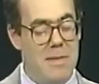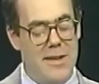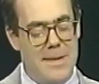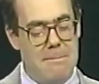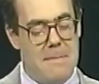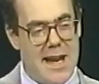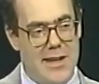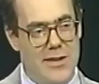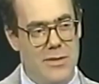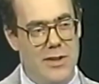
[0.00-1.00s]
about the
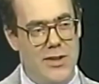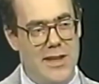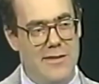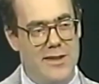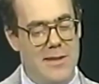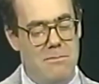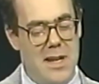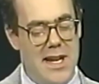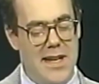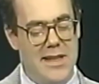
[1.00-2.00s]
manner in which they've come
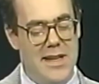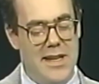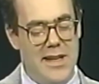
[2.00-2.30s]
back,